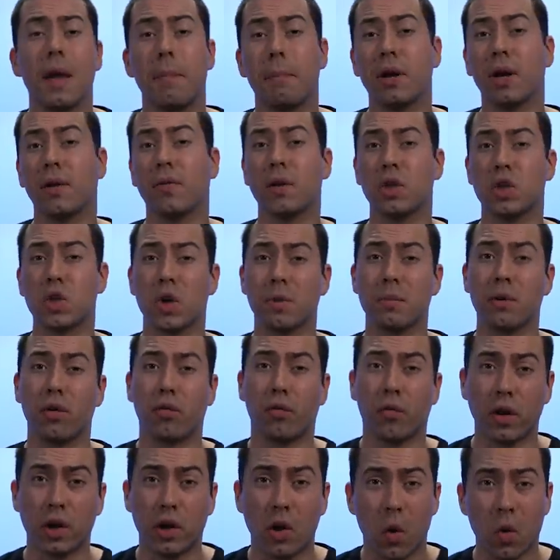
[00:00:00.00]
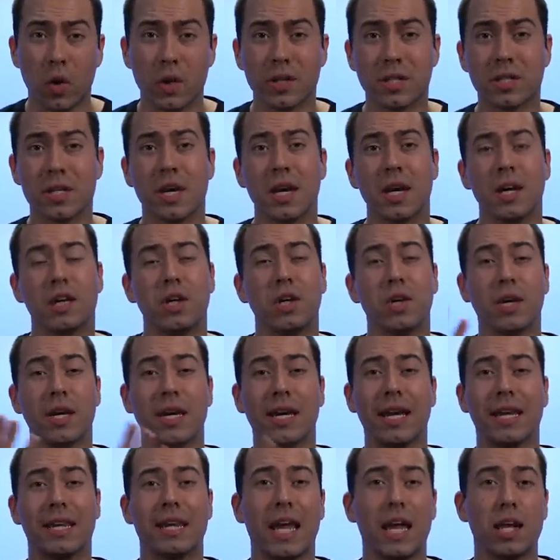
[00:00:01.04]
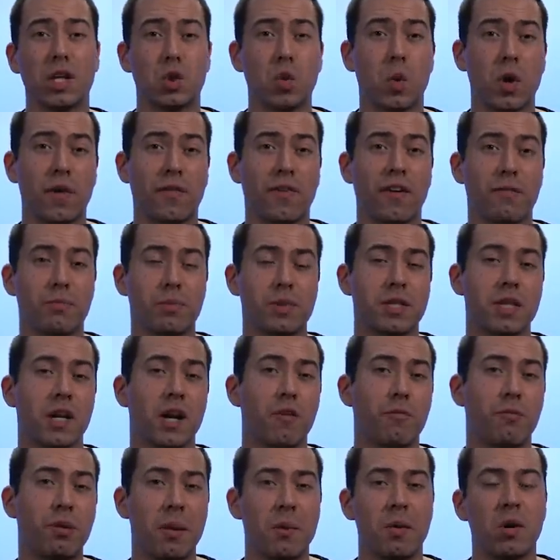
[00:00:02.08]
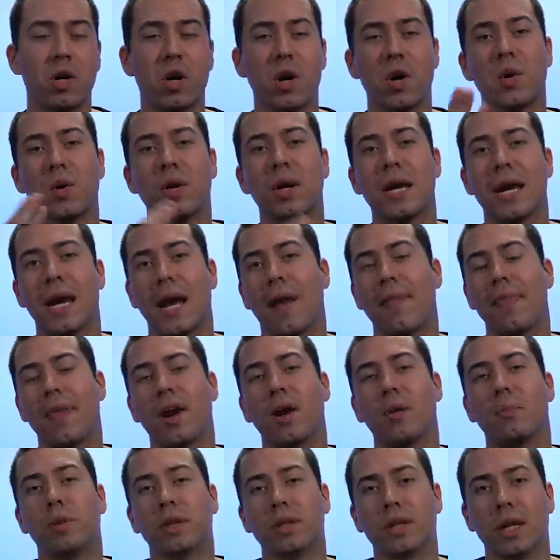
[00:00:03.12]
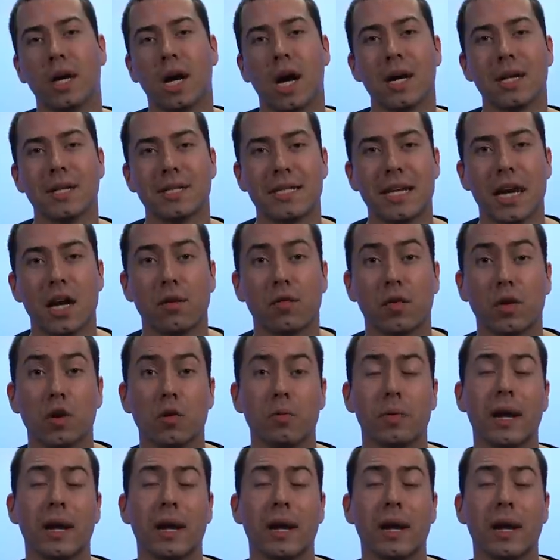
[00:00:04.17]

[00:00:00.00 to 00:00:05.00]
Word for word: But if you join my free course, you can get that 25% off promo code, and that'll bring the cost down for you.